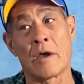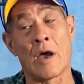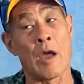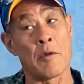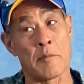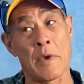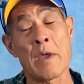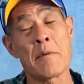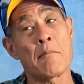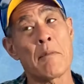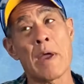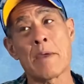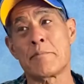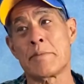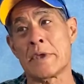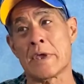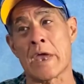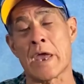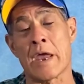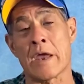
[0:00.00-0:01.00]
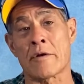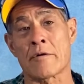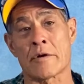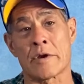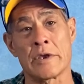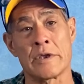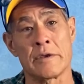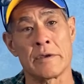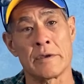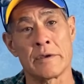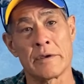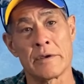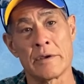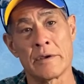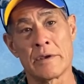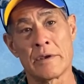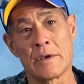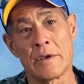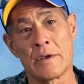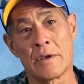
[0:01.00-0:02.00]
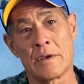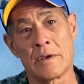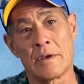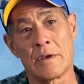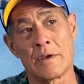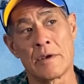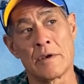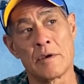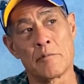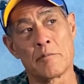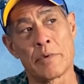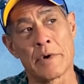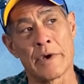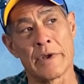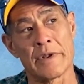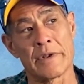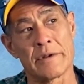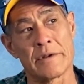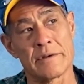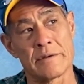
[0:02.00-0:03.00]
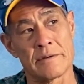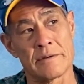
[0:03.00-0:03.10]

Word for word: I mean, I might be angry, but